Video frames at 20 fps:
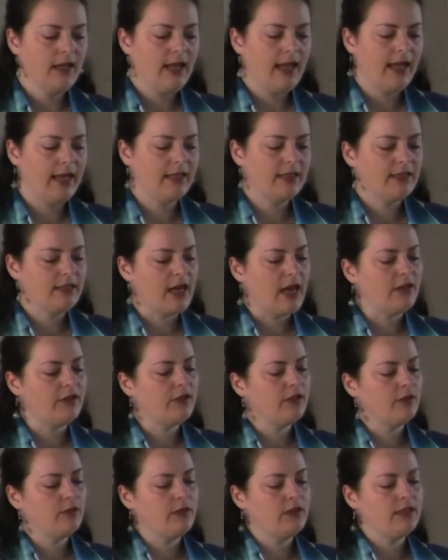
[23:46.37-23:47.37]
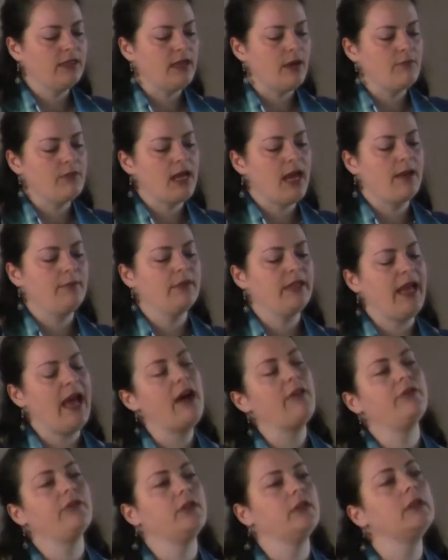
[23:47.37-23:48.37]
Anastasia would sometimes
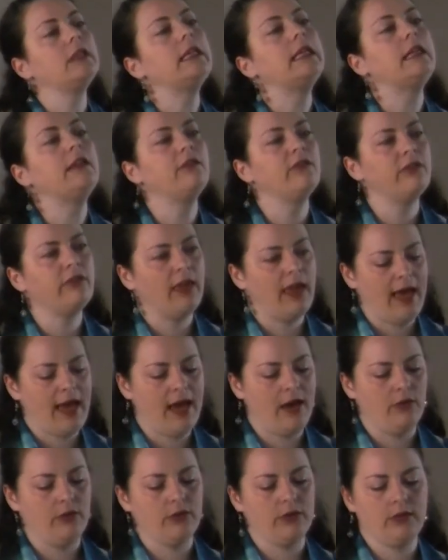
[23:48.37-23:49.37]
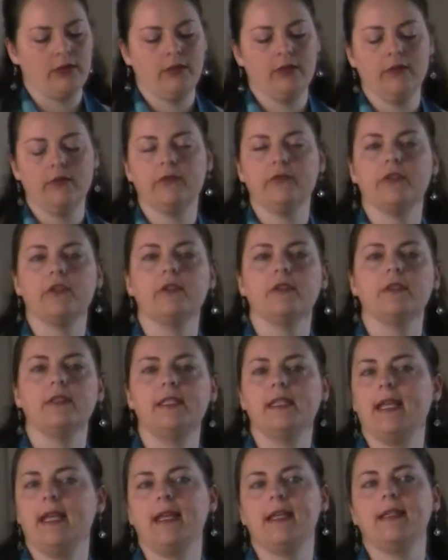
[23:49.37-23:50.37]
have to leave the house for
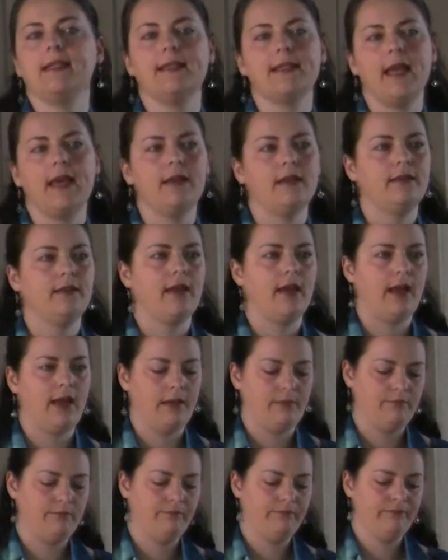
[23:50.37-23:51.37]
days at a time.